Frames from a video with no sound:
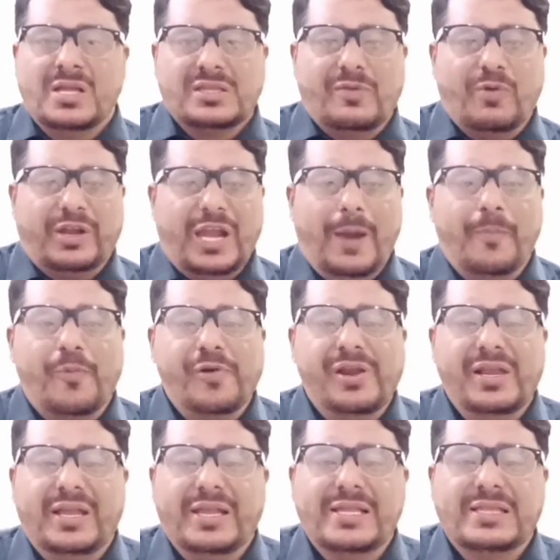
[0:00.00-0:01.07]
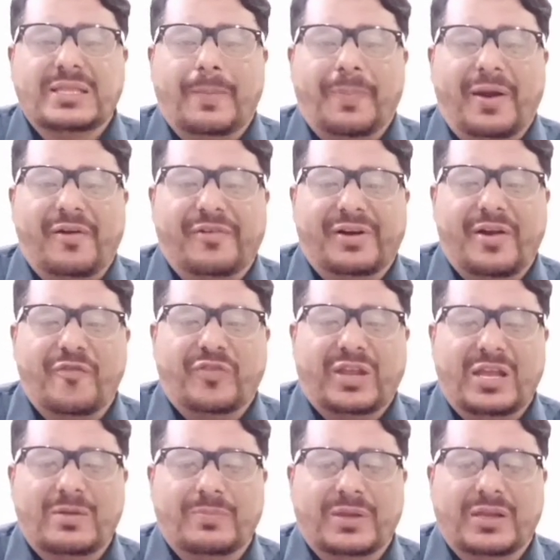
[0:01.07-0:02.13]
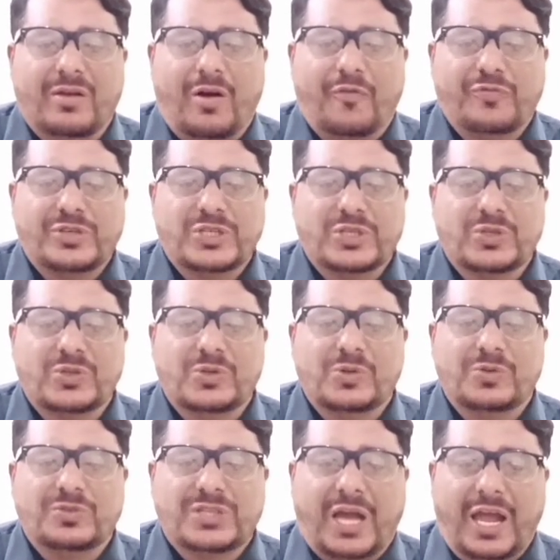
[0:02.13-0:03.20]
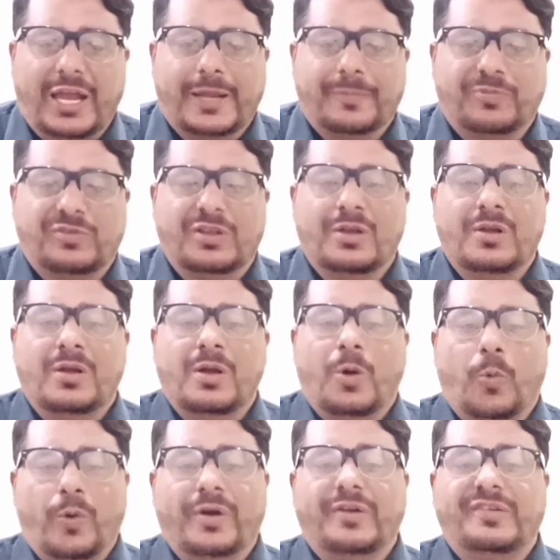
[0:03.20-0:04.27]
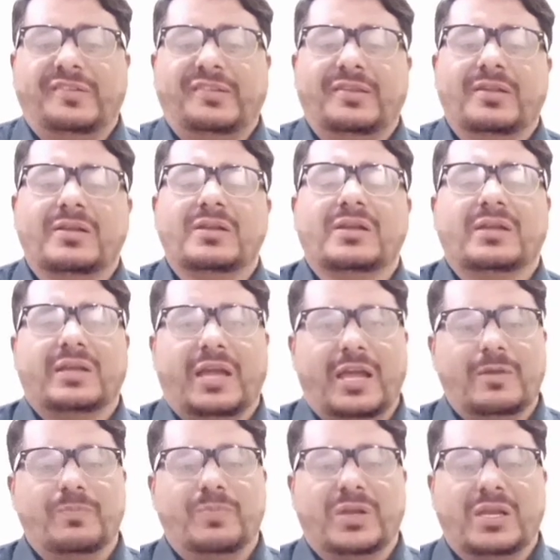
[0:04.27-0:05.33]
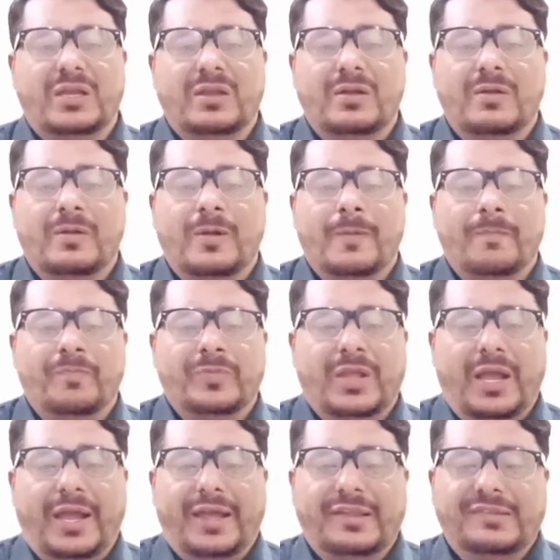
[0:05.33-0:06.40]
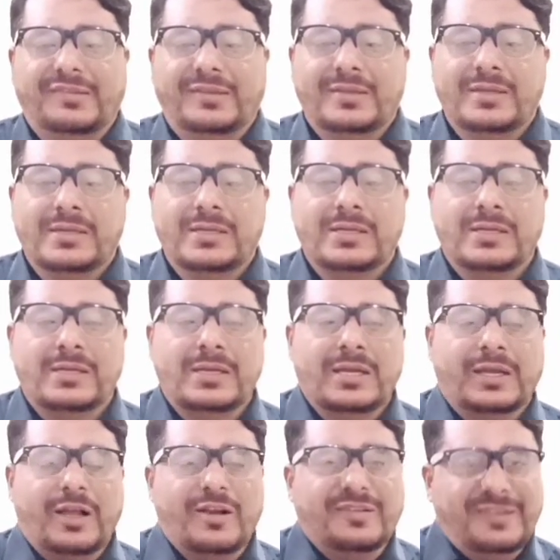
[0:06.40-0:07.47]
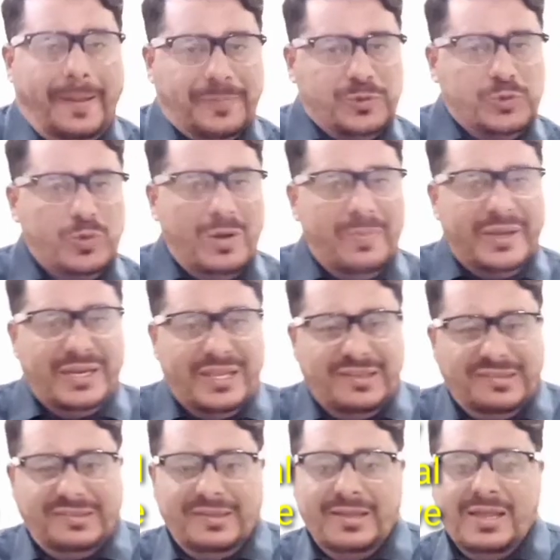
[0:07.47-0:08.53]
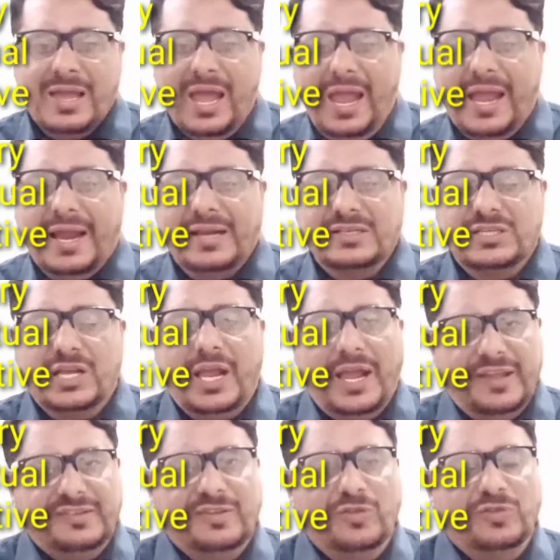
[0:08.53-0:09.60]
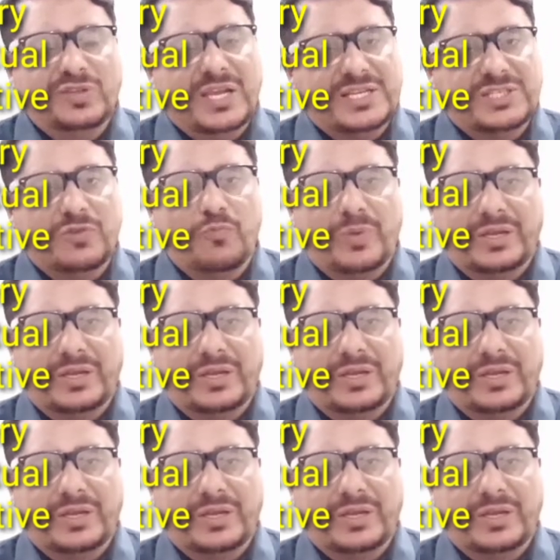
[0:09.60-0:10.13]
The vocabulary in the paragraph can be of two types. Words can be as conceptual meanings and associative